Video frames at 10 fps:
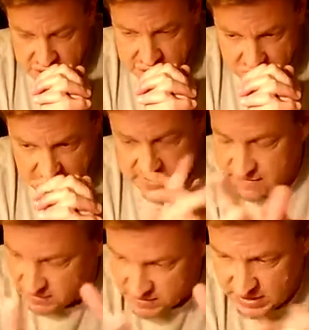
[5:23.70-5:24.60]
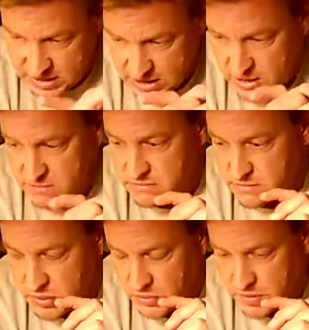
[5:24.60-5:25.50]
I plugged everything in,
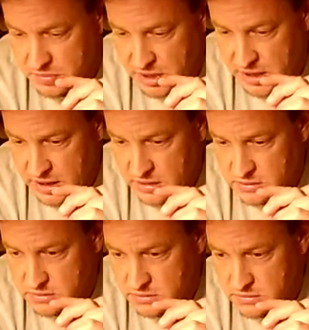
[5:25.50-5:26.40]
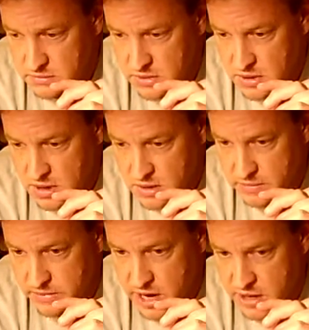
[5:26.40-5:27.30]
built the plane,
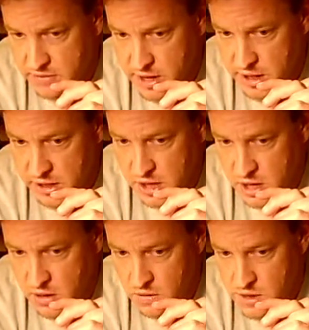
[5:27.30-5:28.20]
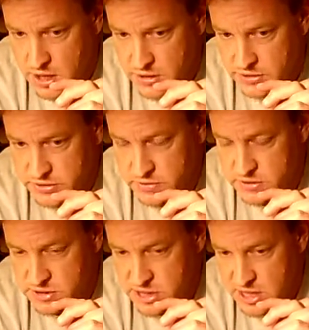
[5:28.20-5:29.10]
got it ready to go, and as
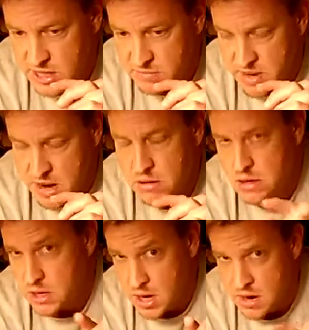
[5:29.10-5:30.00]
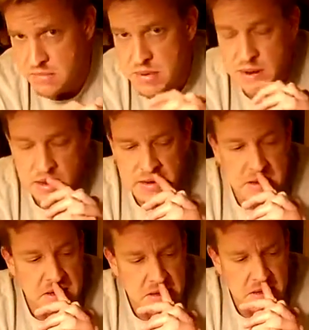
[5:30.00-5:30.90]
soon as I powered it up,
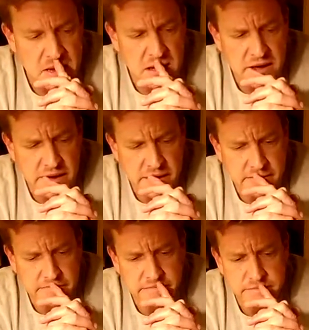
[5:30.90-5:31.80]
Um,